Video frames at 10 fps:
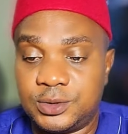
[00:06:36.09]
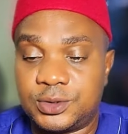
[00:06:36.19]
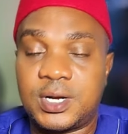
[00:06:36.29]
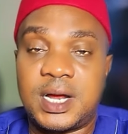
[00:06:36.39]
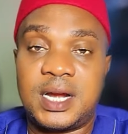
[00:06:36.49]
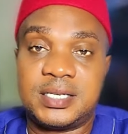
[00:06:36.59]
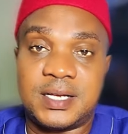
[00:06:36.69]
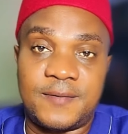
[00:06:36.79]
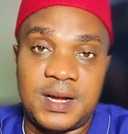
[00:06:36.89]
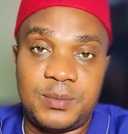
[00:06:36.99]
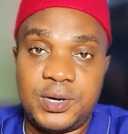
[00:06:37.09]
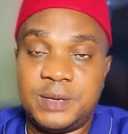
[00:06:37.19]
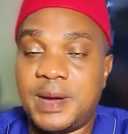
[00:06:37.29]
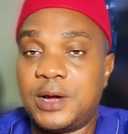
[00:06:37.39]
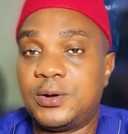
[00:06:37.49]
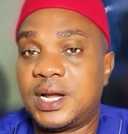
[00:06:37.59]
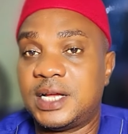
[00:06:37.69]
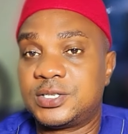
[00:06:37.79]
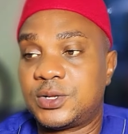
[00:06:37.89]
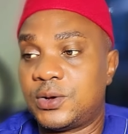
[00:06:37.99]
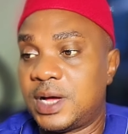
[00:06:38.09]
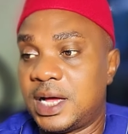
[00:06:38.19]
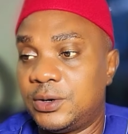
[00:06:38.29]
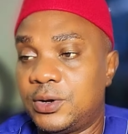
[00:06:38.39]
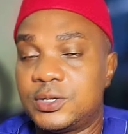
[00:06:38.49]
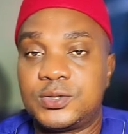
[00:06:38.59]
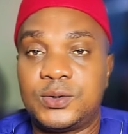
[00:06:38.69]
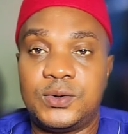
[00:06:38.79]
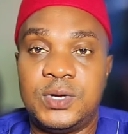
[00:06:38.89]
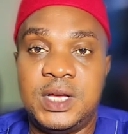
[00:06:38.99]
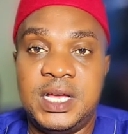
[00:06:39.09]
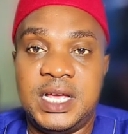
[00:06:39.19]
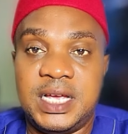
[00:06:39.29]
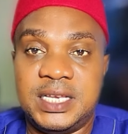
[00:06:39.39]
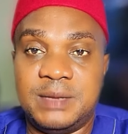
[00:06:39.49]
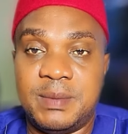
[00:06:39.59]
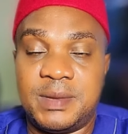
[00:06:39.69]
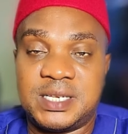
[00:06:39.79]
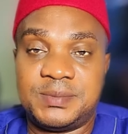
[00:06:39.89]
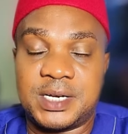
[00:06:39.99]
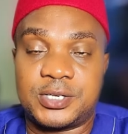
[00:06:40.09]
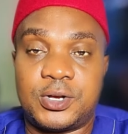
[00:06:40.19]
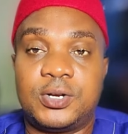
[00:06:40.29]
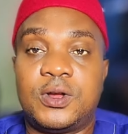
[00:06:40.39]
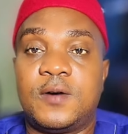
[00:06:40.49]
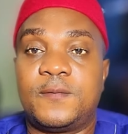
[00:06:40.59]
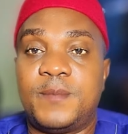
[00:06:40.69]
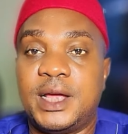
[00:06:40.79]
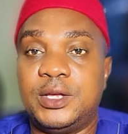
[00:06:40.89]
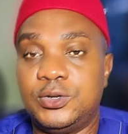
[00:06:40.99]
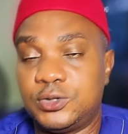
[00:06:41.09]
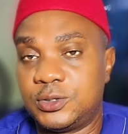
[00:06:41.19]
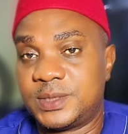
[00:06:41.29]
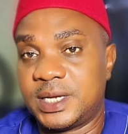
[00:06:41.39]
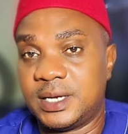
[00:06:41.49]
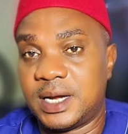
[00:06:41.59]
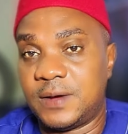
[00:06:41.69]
tutorial is available in my online store and also in the membership section of my YouTube channel.